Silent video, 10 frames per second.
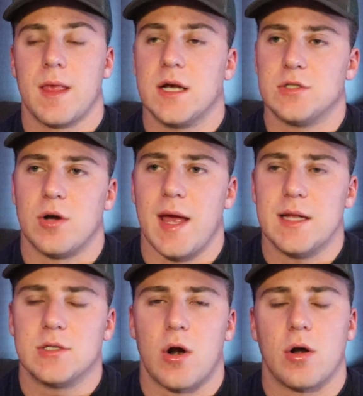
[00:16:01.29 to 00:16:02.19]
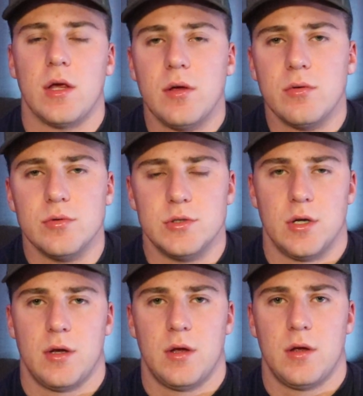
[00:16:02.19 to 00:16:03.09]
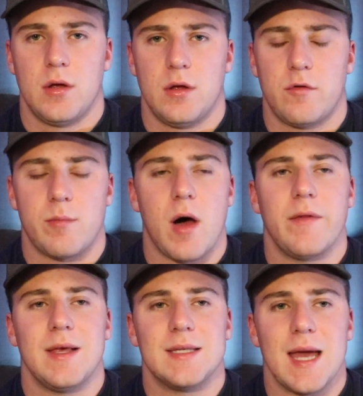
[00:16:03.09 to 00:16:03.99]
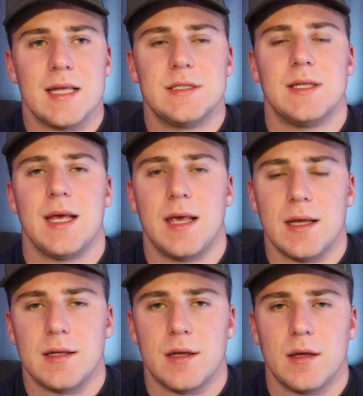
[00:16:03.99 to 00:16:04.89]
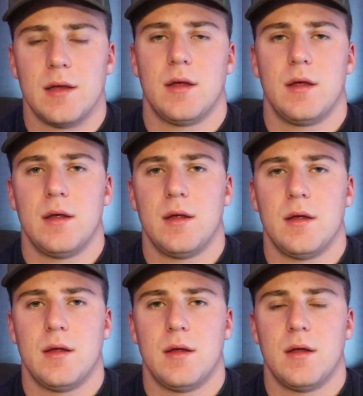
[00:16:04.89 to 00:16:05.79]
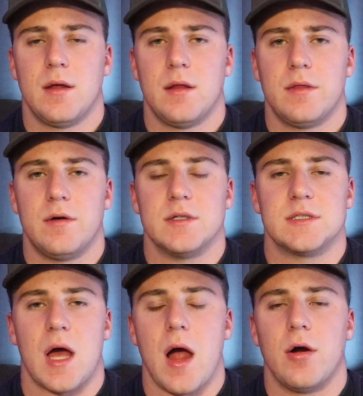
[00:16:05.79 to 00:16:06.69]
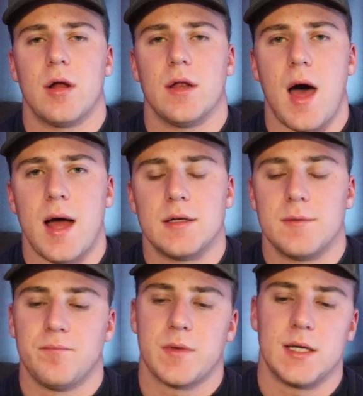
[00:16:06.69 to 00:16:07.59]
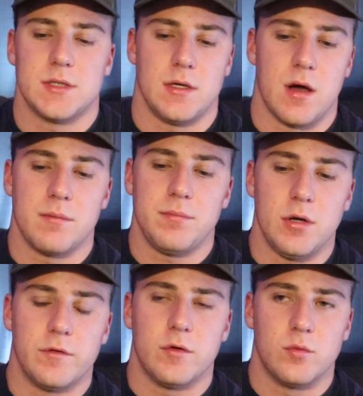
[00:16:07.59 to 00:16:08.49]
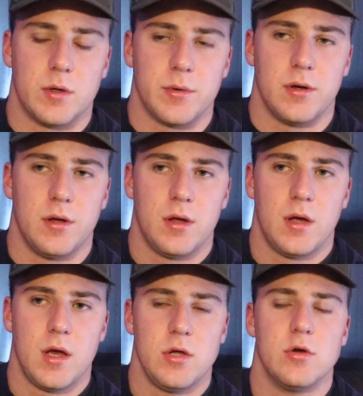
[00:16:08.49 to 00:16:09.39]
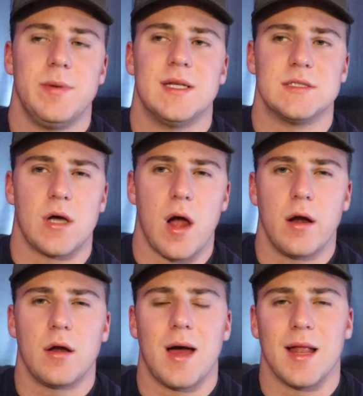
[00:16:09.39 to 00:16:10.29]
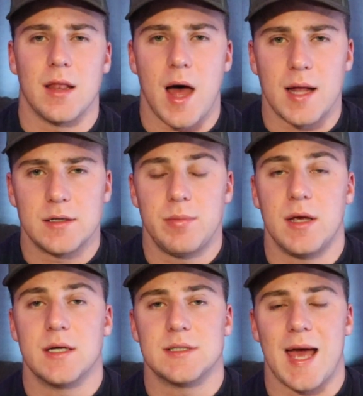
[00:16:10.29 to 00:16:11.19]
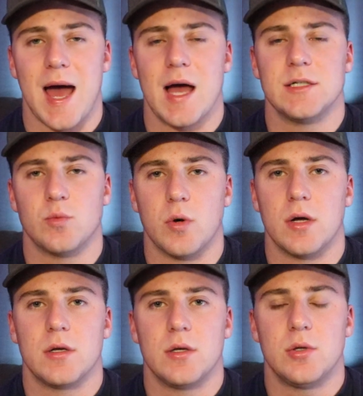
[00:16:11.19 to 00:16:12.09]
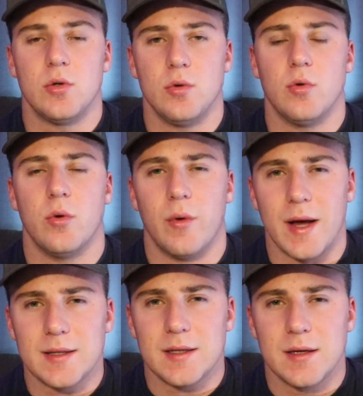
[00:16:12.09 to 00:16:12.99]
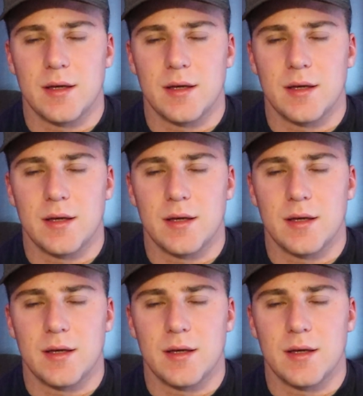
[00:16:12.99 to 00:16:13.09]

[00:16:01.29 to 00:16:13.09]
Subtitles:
Because their heads are huge from all the attention they get. They're desired a lot. As a young, beautiful woman, you'll be desired a lot because guys want to what?